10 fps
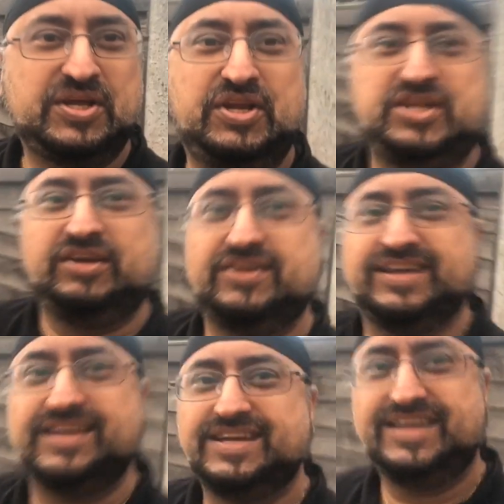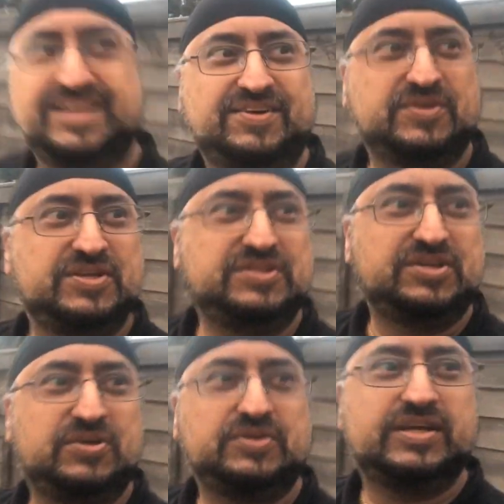you do, what you
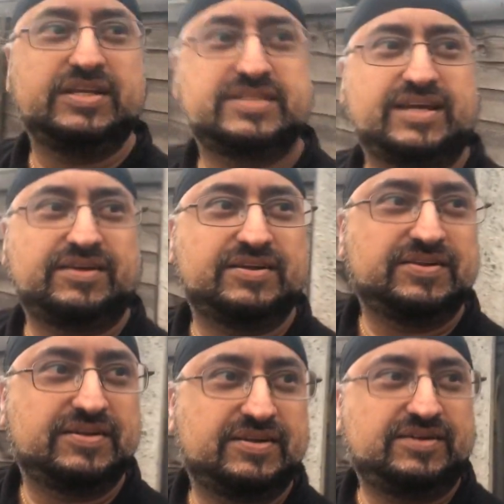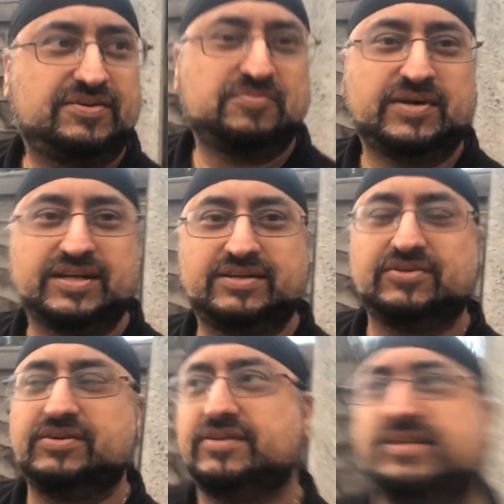do is that. Oh my
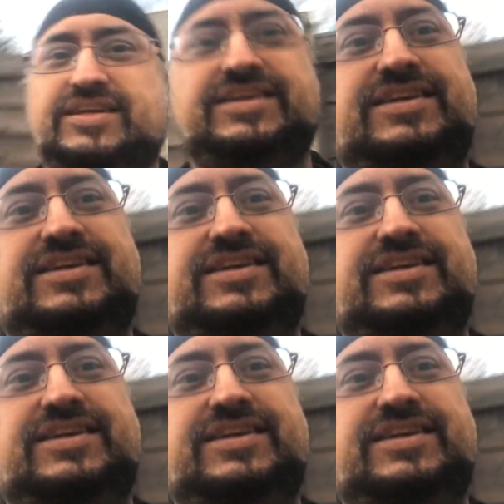God.